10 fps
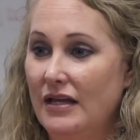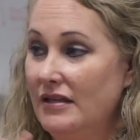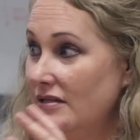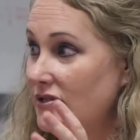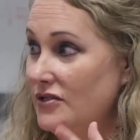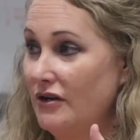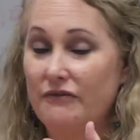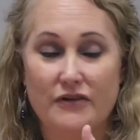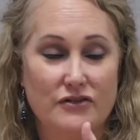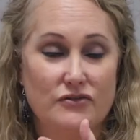This is our
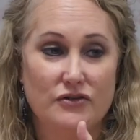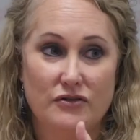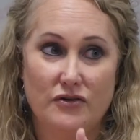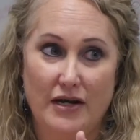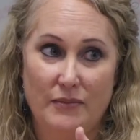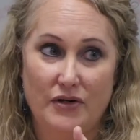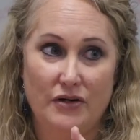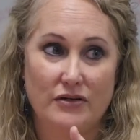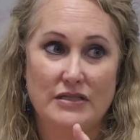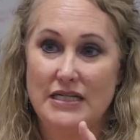first true
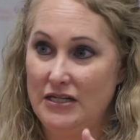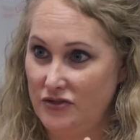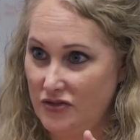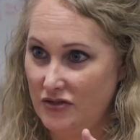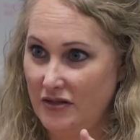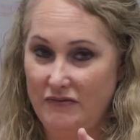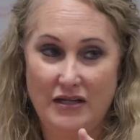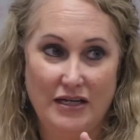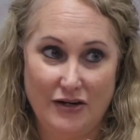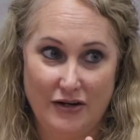grammar teach of the
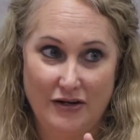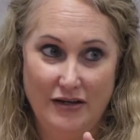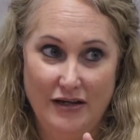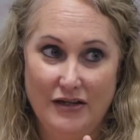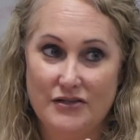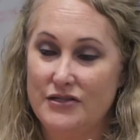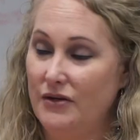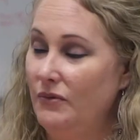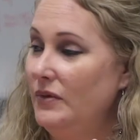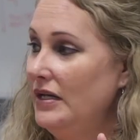year.
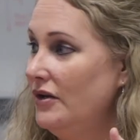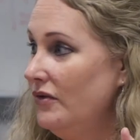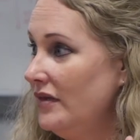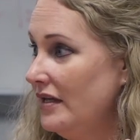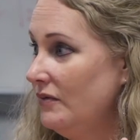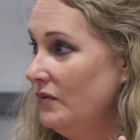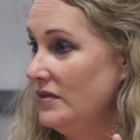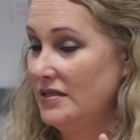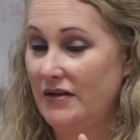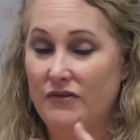So we know that when
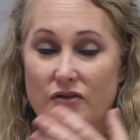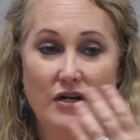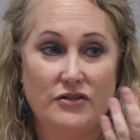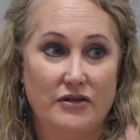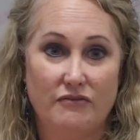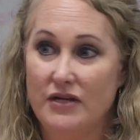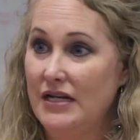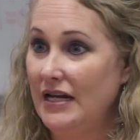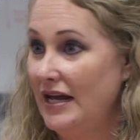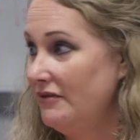7th grade you have
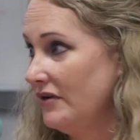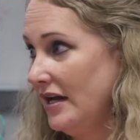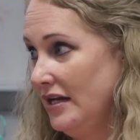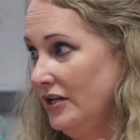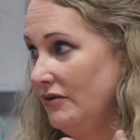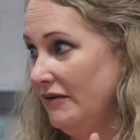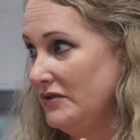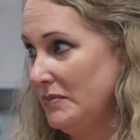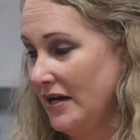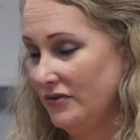reading and writing, you have to
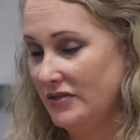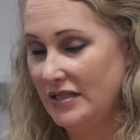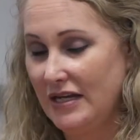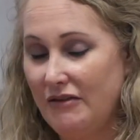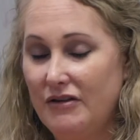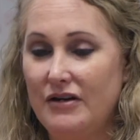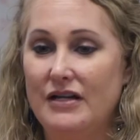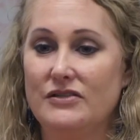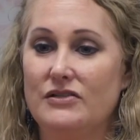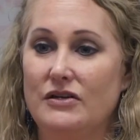battle together.
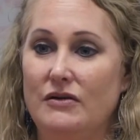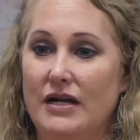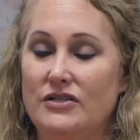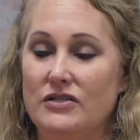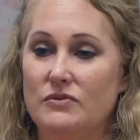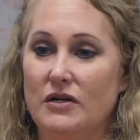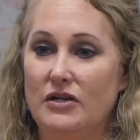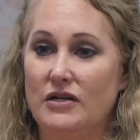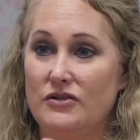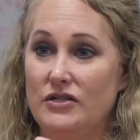And so I just want you
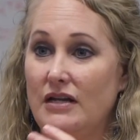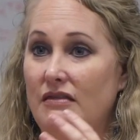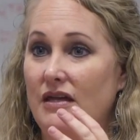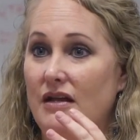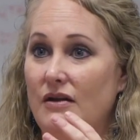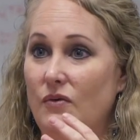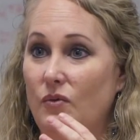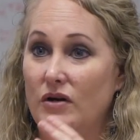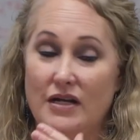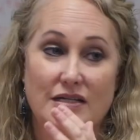to understand that
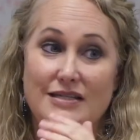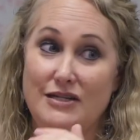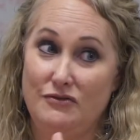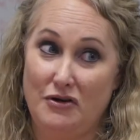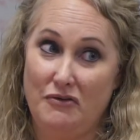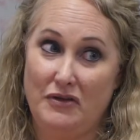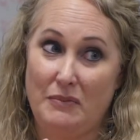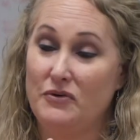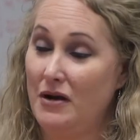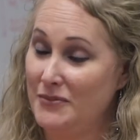we're gonna see growth, I
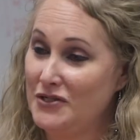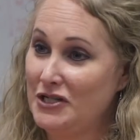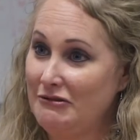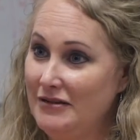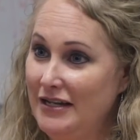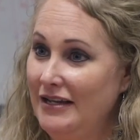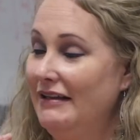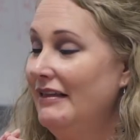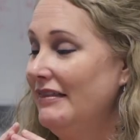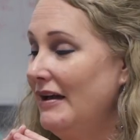promise you,
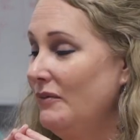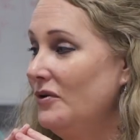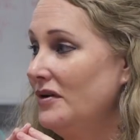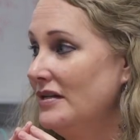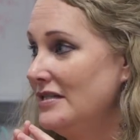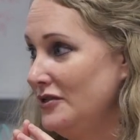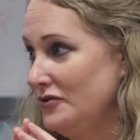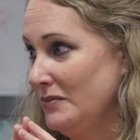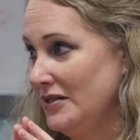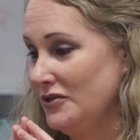that we're gonna see
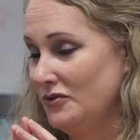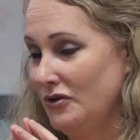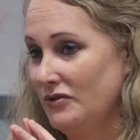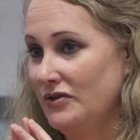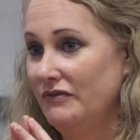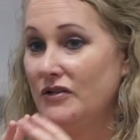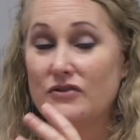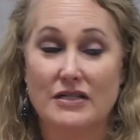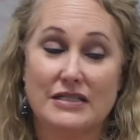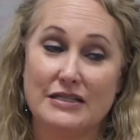tremendous growth. So if you
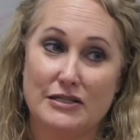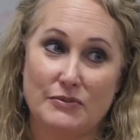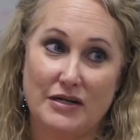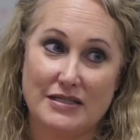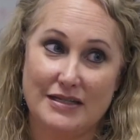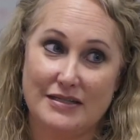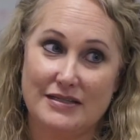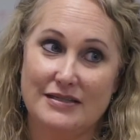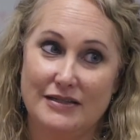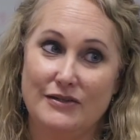trust in this
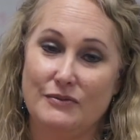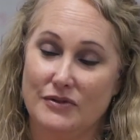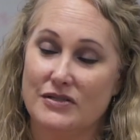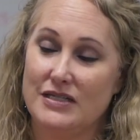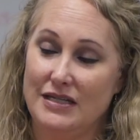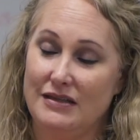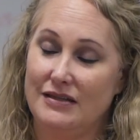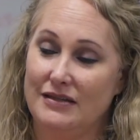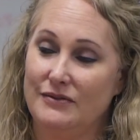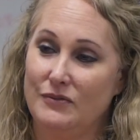process, you will see
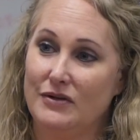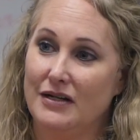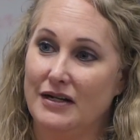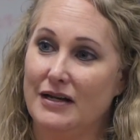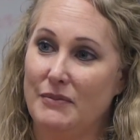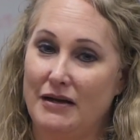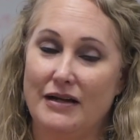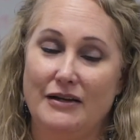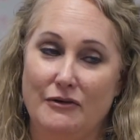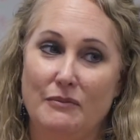that we're gonna come out, I
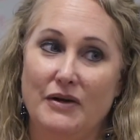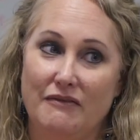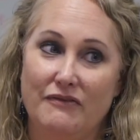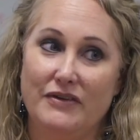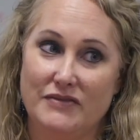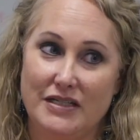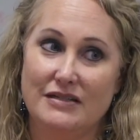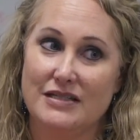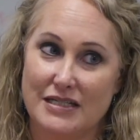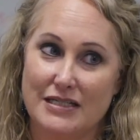know, above 50,
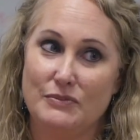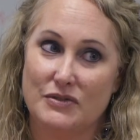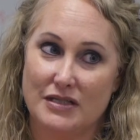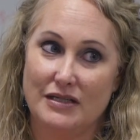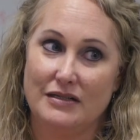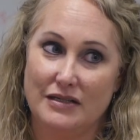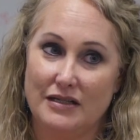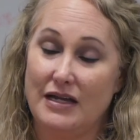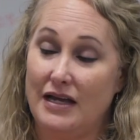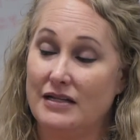60%. And
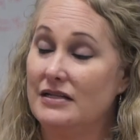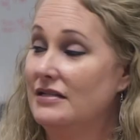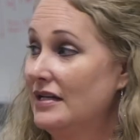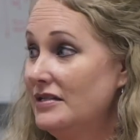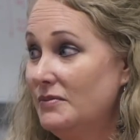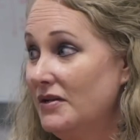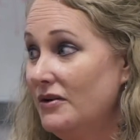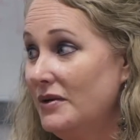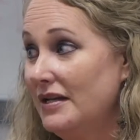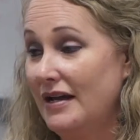that's about all
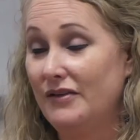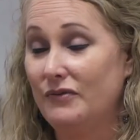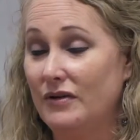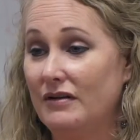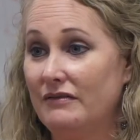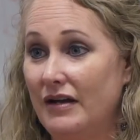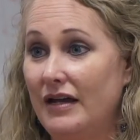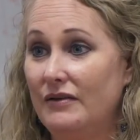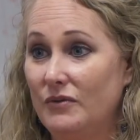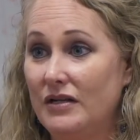we can ask for, right,
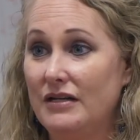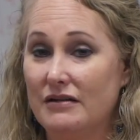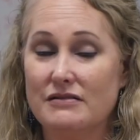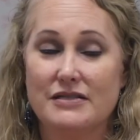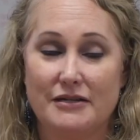in 1 year, so.